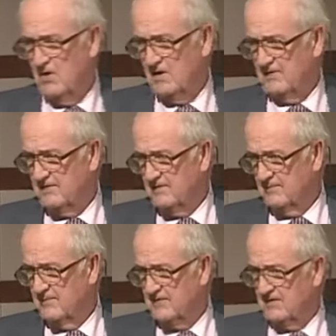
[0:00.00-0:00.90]
Wallen
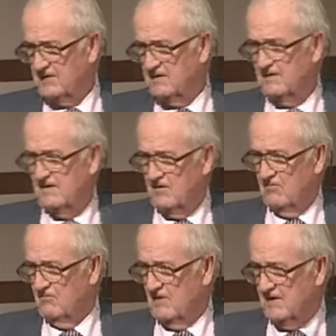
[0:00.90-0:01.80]
in particular,
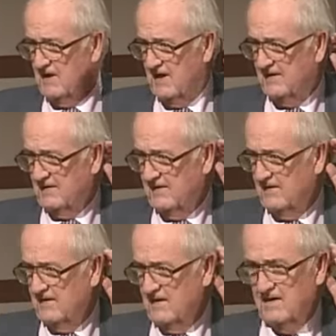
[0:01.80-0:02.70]
really
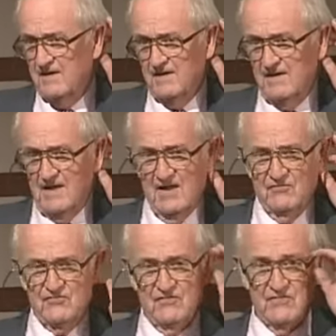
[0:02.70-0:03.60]
highlighted
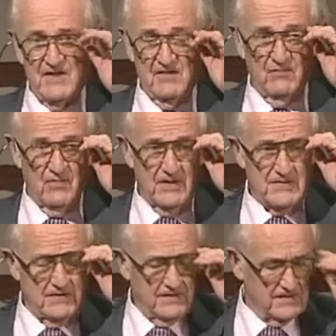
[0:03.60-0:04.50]
how true that
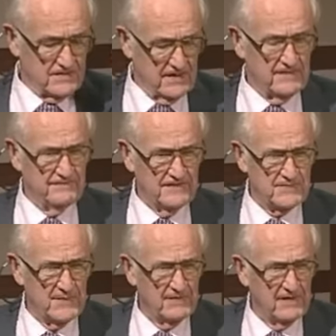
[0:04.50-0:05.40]
was in his life
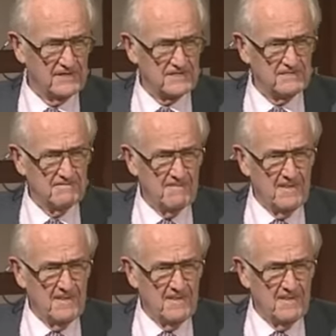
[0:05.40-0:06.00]
experience.